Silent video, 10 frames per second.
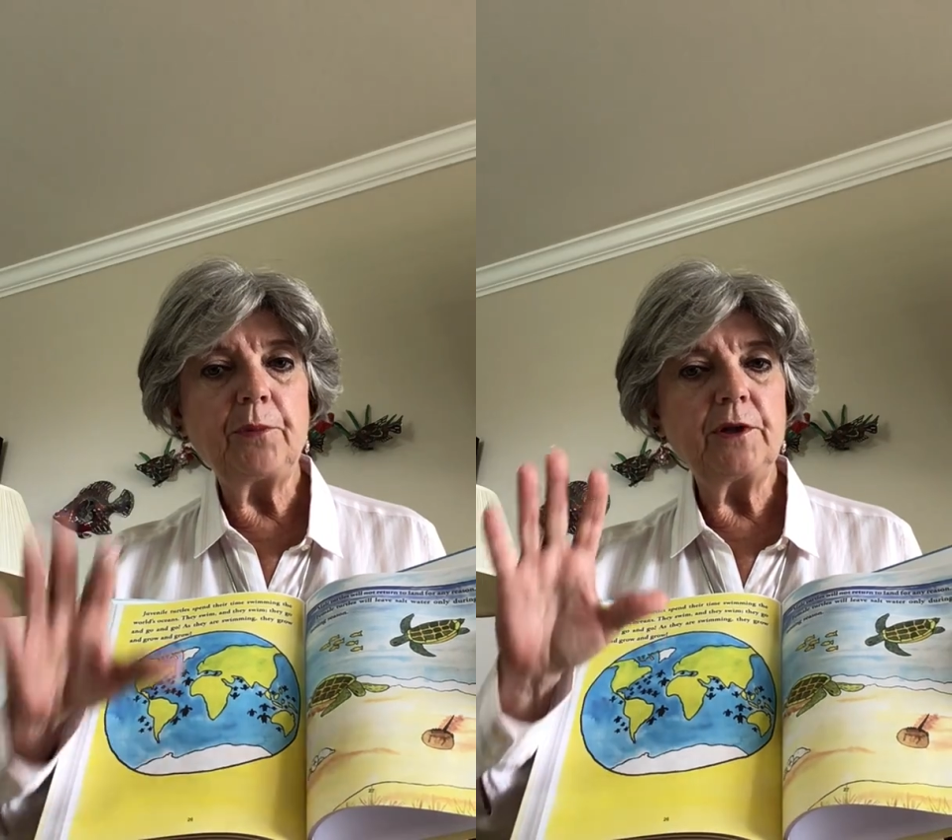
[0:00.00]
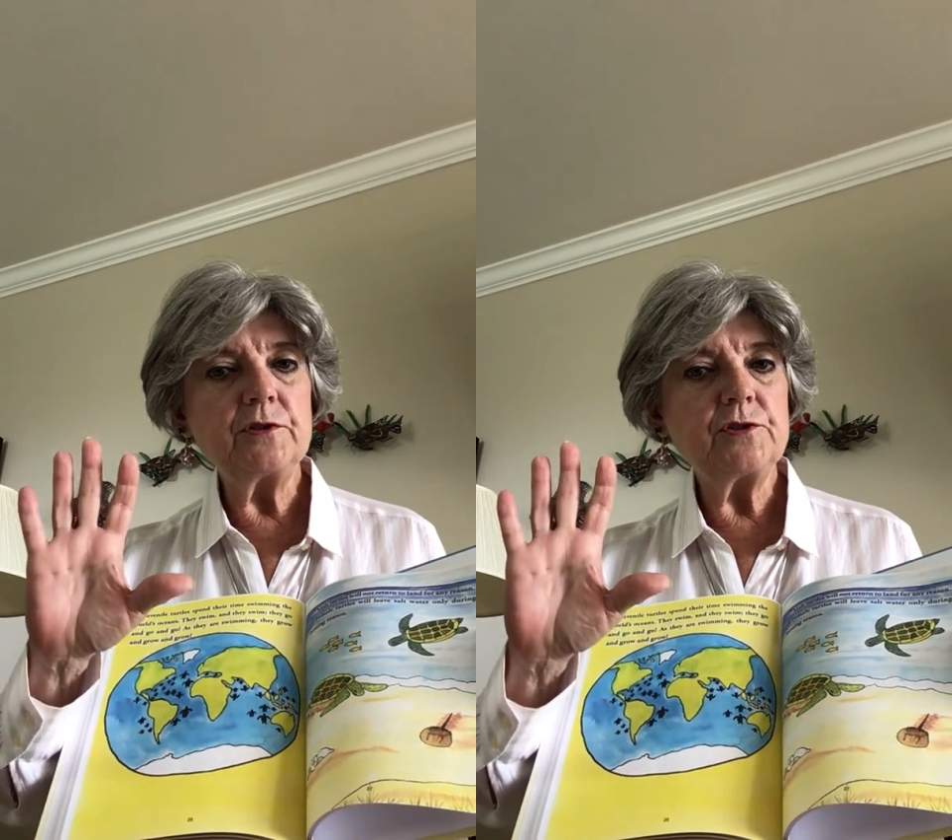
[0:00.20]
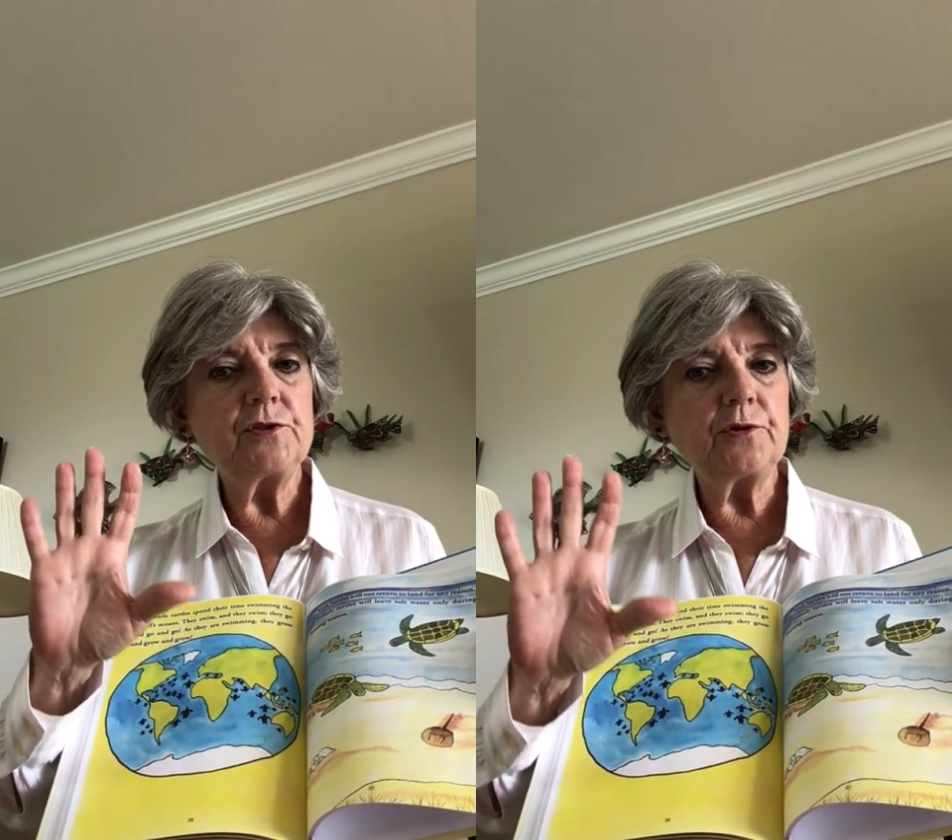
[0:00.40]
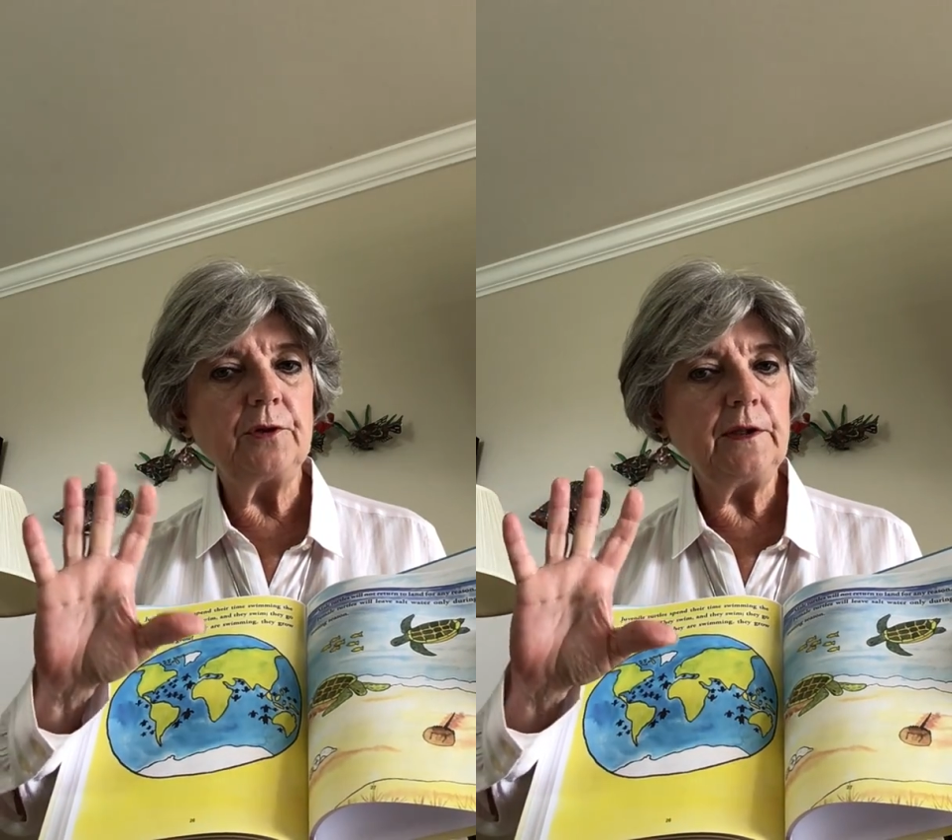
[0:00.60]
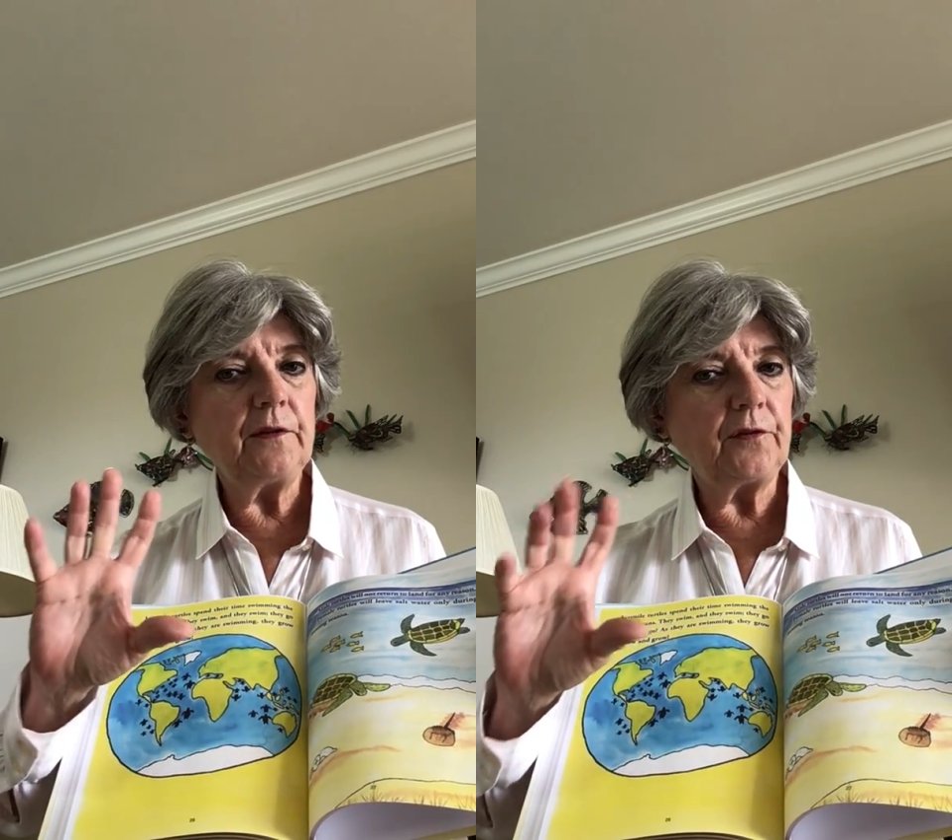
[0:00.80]
but
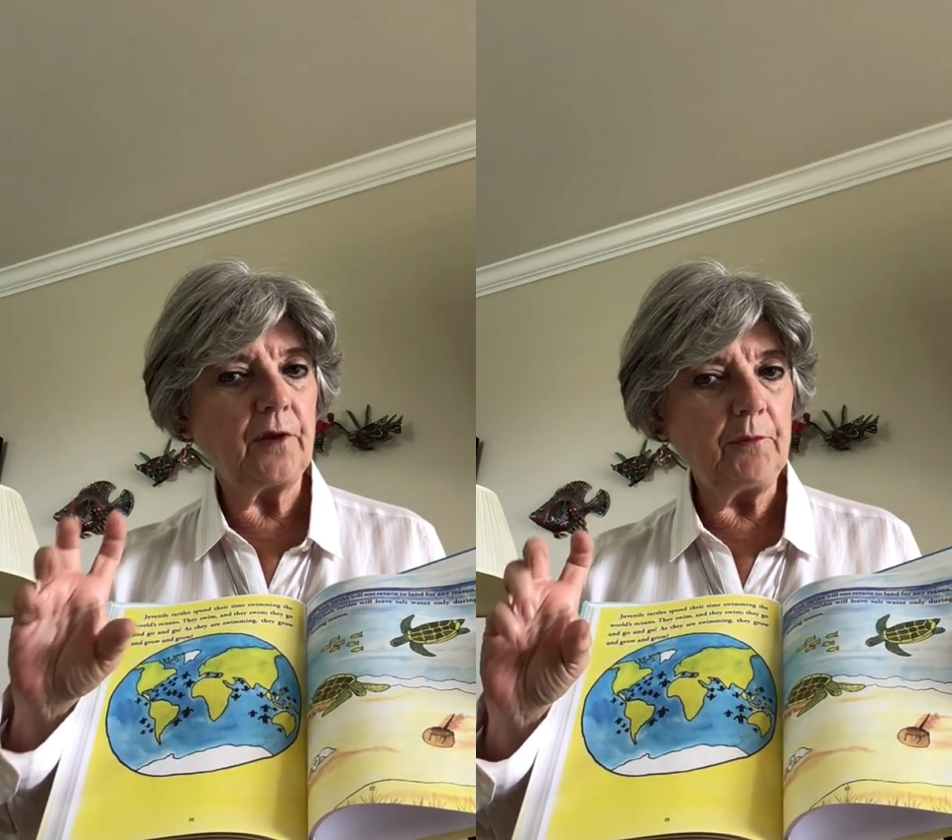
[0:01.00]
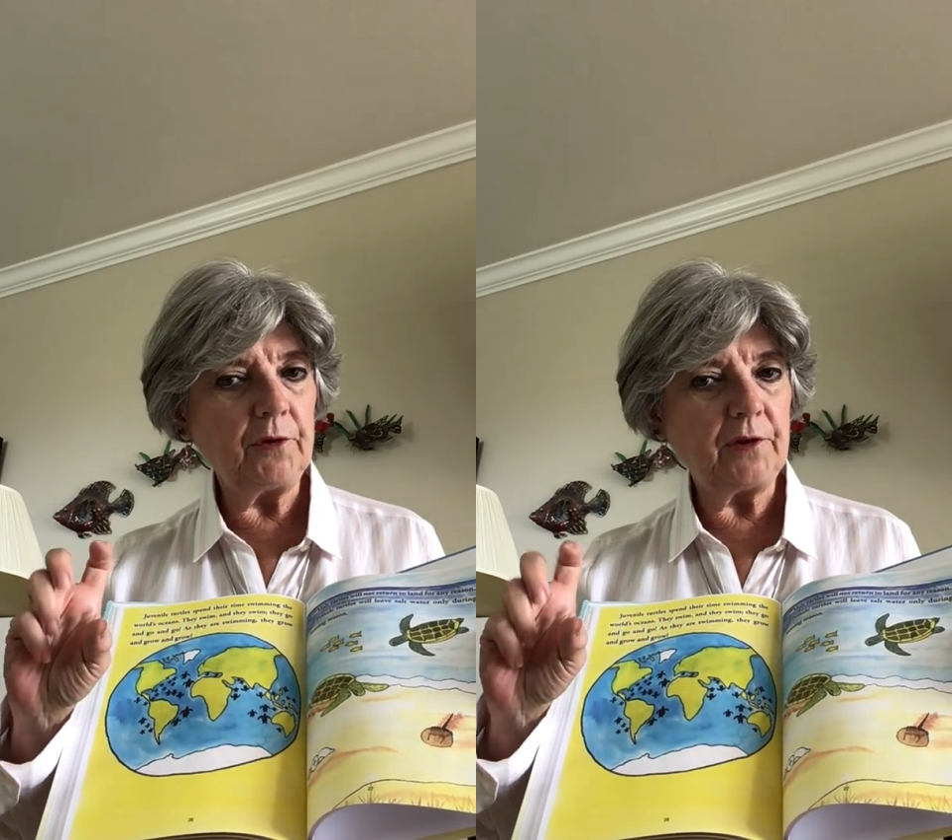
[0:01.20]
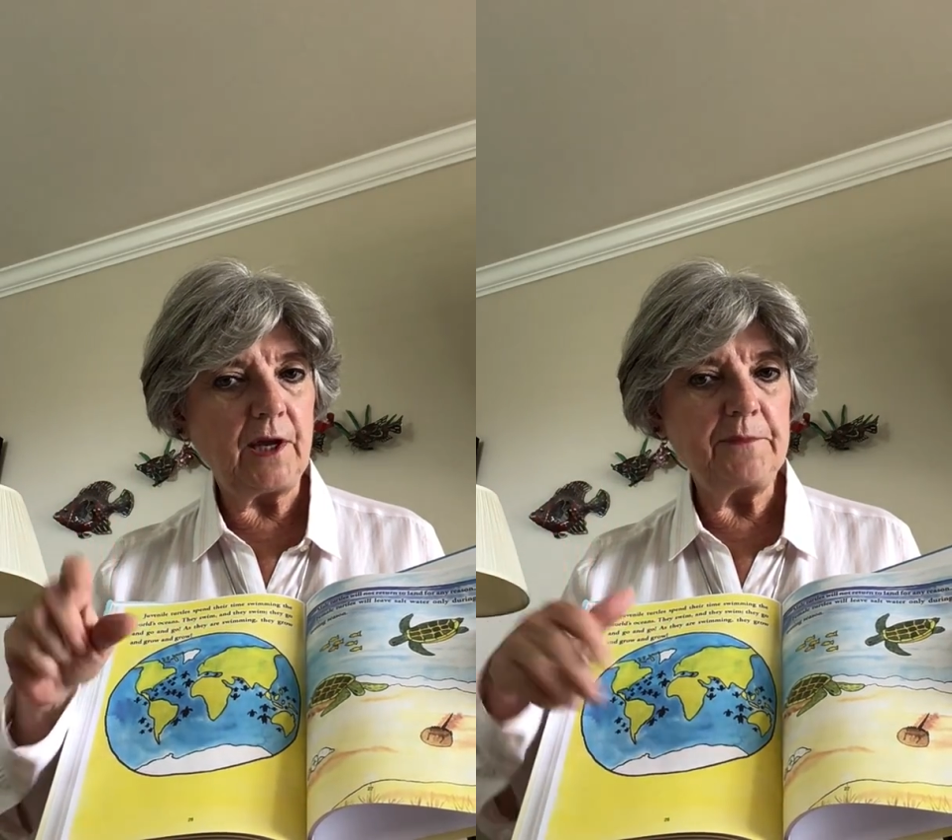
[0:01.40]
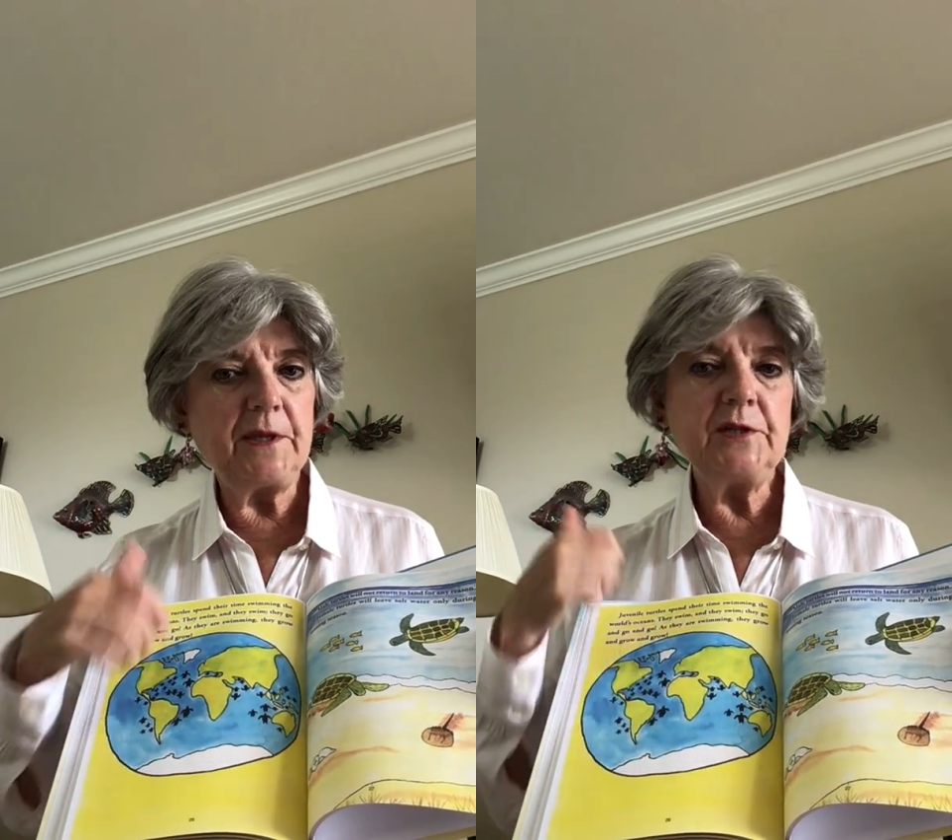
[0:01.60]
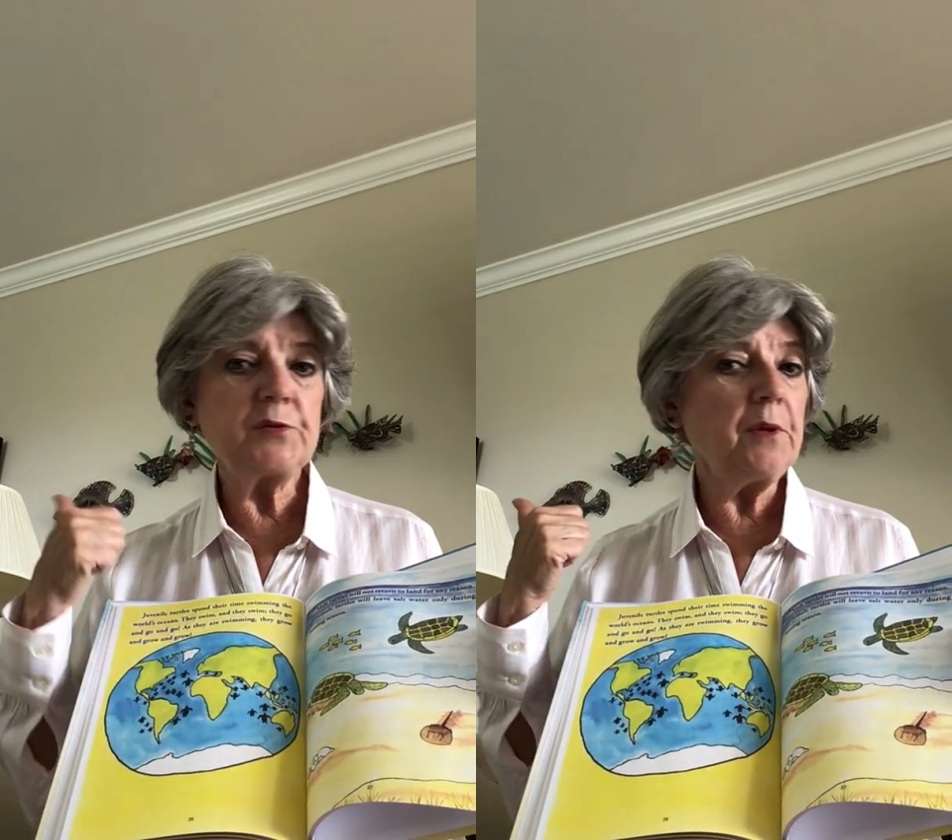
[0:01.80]
during the summertime,
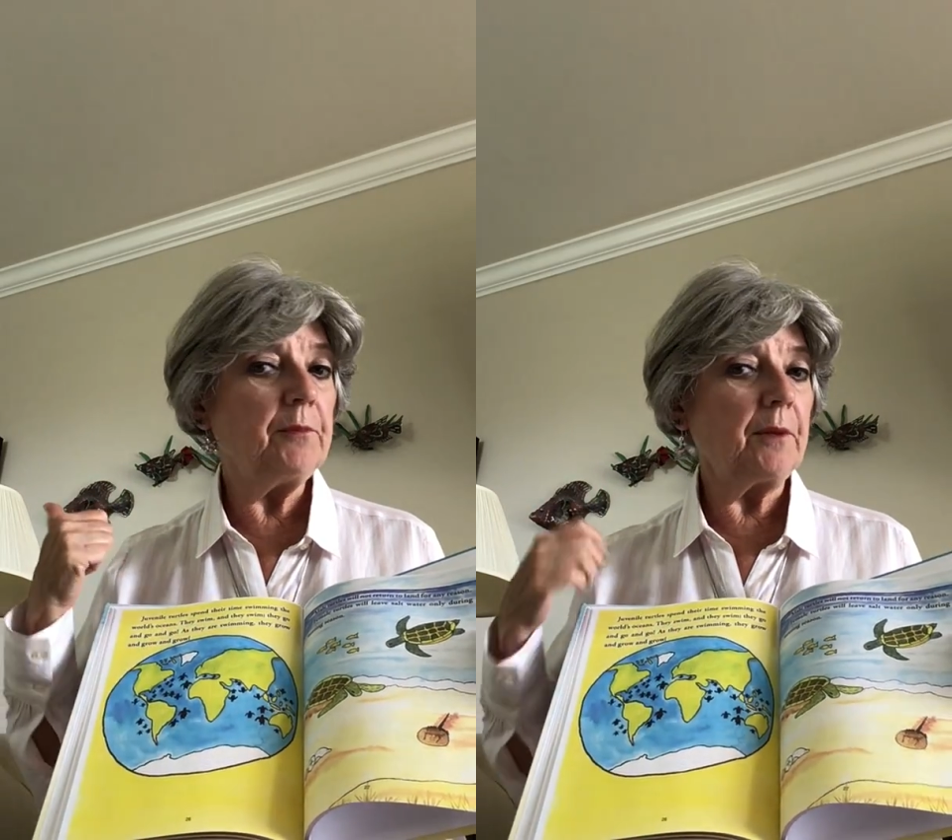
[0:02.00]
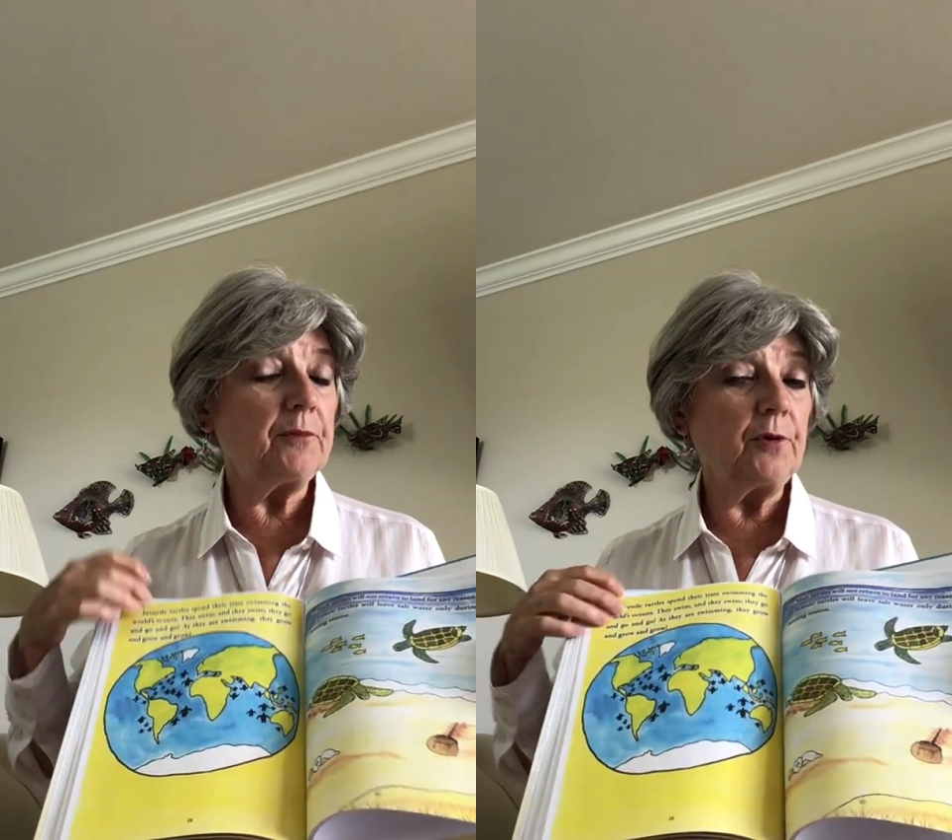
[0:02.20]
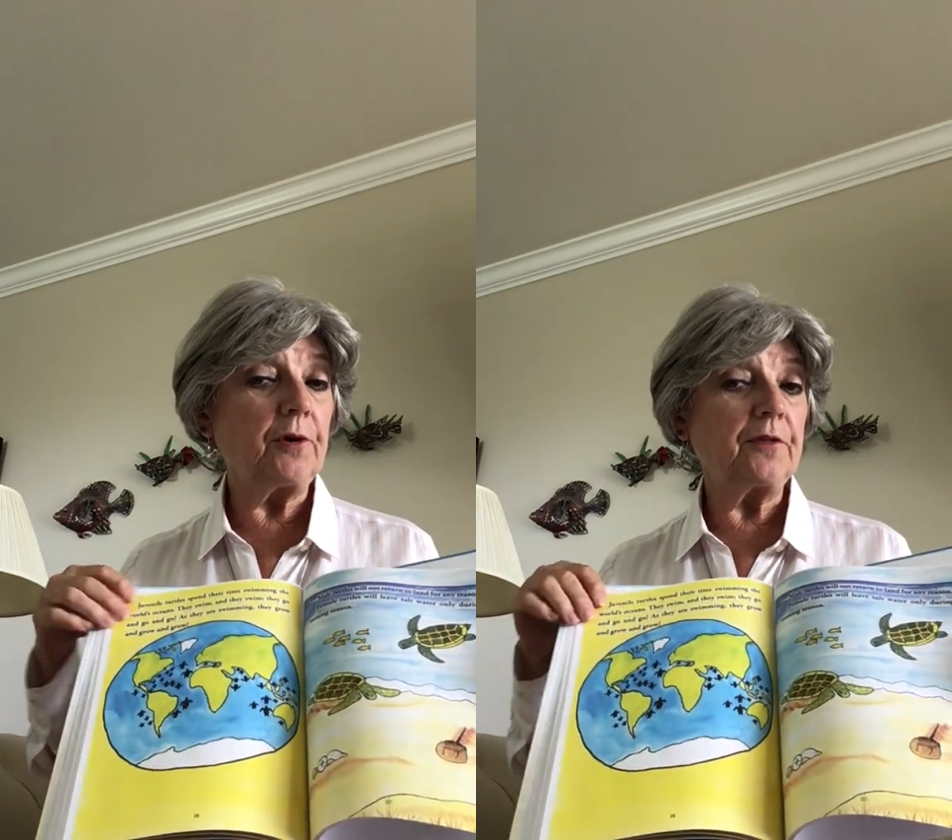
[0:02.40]
they swim up north.